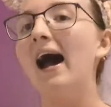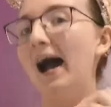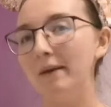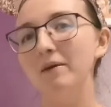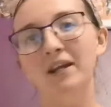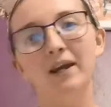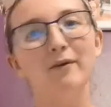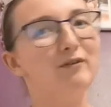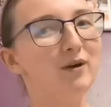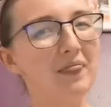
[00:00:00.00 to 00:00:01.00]
I'm going to
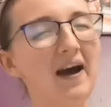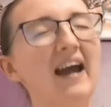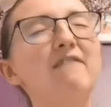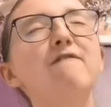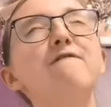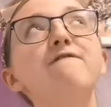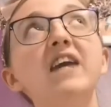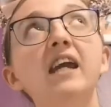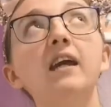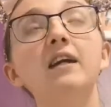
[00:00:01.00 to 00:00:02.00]
go with one that I
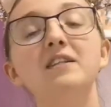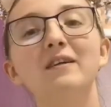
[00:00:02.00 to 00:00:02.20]
think